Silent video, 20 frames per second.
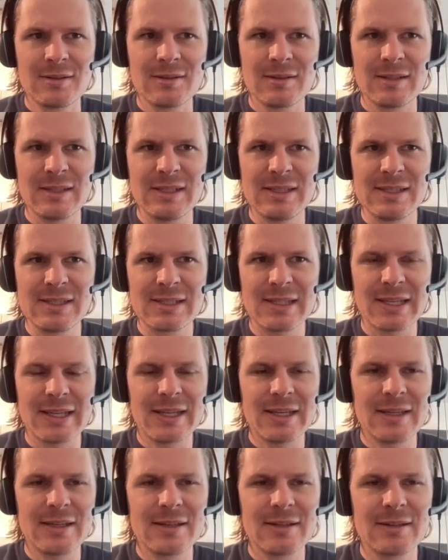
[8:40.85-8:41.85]
He's
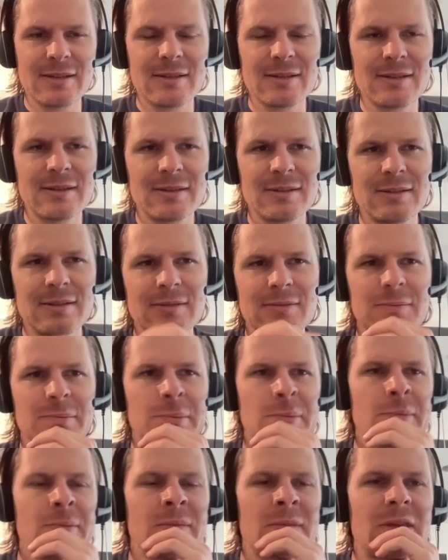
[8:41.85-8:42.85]
like
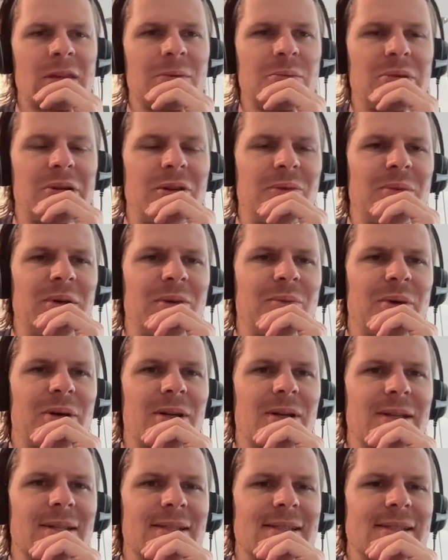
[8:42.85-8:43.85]
pretty big
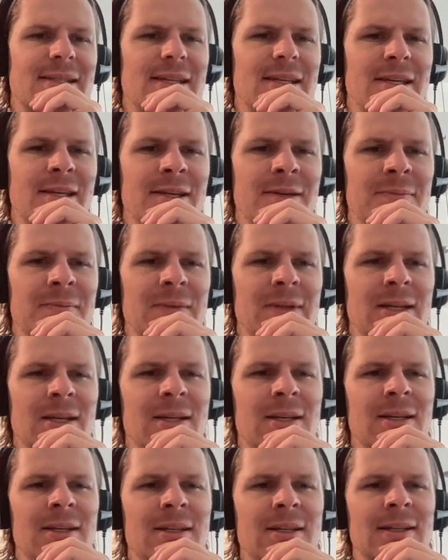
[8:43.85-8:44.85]
part of the team.
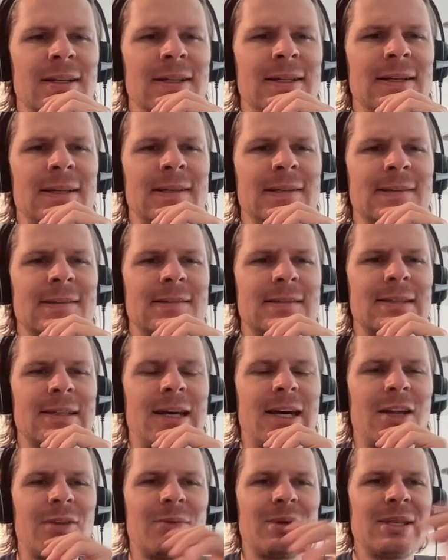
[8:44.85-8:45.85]
It's
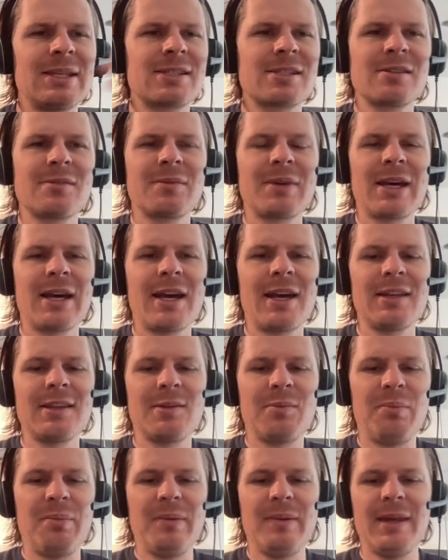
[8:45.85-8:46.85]
got to be some guy on
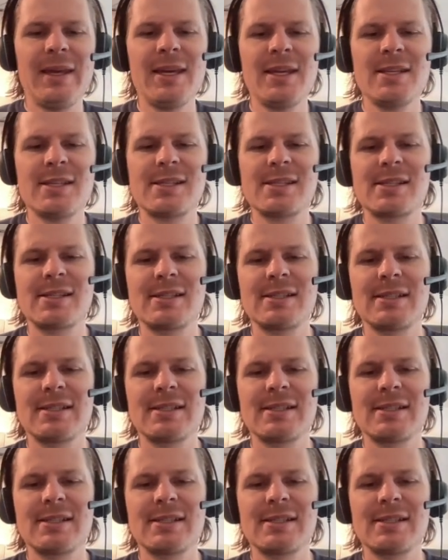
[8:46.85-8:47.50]
the bench.